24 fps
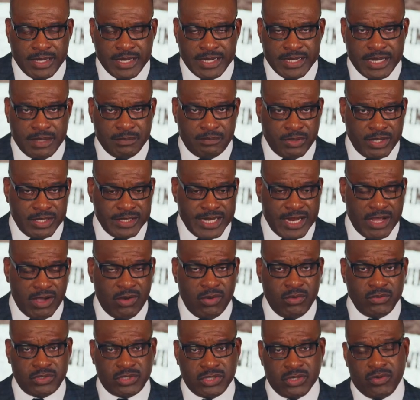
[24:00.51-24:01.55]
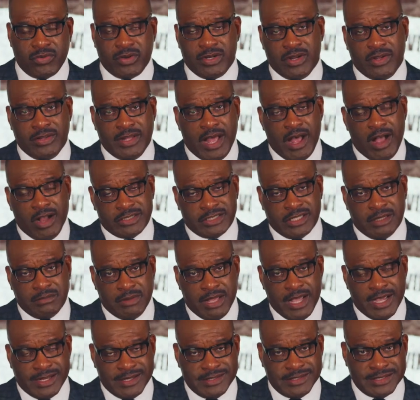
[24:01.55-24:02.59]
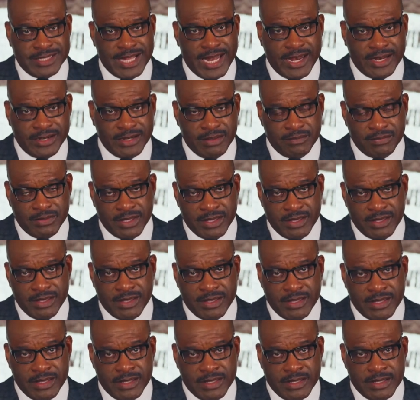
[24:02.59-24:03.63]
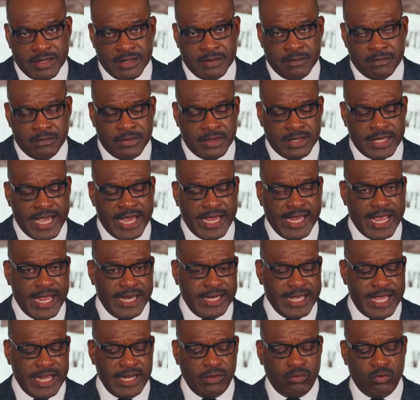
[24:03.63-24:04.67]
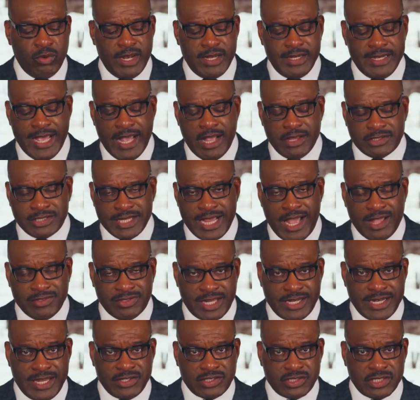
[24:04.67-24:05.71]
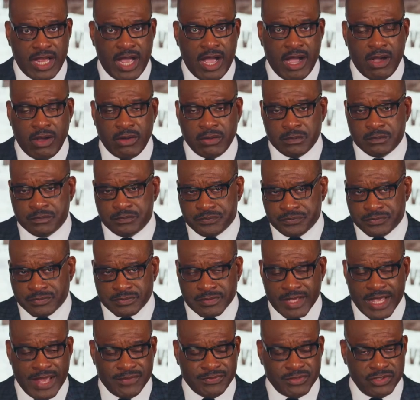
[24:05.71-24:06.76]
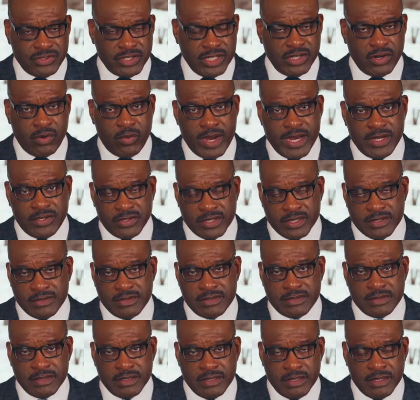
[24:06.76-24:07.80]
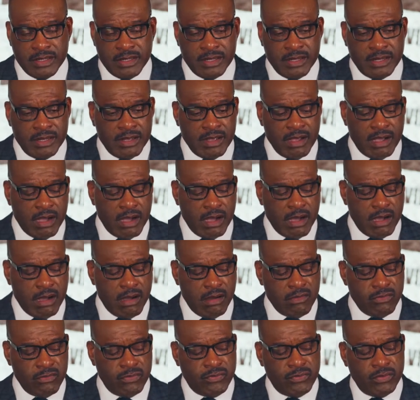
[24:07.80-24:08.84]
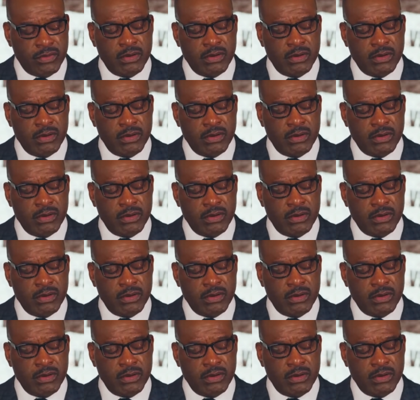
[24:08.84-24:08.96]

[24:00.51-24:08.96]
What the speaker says: and then putting their own children on the auction block and selling them. They went down South and they saw, after generations of